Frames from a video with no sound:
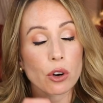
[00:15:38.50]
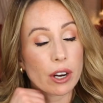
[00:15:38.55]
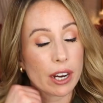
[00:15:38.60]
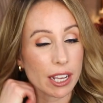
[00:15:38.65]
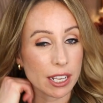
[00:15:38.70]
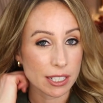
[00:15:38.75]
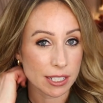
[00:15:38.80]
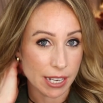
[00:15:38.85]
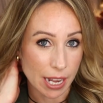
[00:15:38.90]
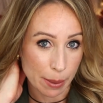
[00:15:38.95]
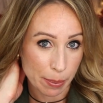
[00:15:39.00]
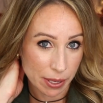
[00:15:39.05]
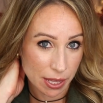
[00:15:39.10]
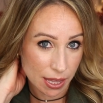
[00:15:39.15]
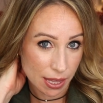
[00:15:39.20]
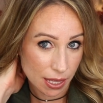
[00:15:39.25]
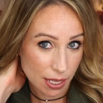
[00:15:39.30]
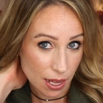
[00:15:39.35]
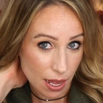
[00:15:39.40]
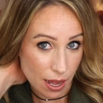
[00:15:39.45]
a more
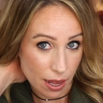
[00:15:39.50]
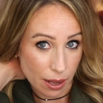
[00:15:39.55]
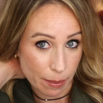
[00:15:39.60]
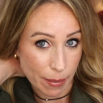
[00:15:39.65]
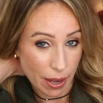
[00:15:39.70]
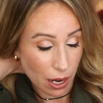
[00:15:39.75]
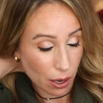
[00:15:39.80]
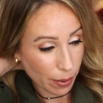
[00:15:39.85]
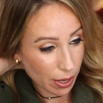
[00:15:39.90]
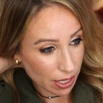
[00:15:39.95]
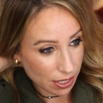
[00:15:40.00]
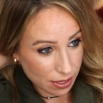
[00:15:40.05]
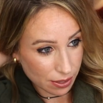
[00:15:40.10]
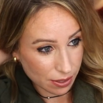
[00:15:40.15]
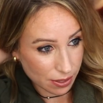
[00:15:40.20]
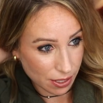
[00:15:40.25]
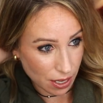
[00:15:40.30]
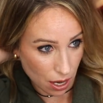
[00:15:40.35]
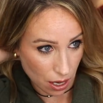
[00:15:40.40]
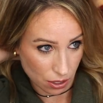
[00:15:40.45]
in-depth, um, I don't want to
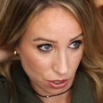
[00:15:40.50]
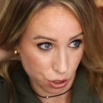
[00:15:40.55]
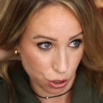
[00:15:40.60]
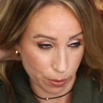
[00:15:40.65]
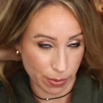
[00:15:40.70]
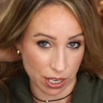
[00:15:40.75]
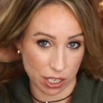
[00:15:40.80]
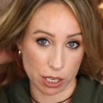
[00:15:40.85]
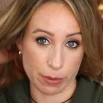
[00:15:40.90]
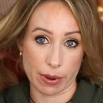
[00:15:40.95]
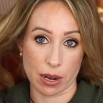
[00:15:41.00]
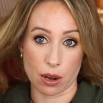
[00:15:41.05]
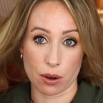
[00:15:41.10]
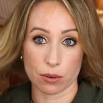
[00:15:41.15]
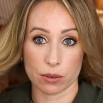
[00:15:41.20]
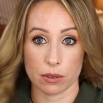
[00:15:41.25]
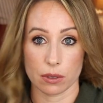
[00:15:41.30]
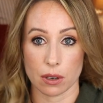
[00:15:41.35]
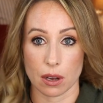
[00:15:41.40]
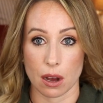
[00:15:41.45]
talk too much
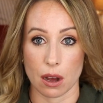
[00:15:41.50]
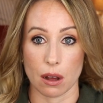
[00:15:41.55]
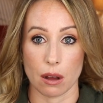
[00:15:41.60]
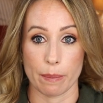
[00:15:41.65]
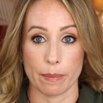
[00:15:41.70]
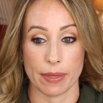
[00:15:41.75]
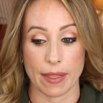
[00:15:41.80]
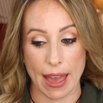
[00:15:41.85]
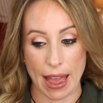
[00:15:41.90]
about um,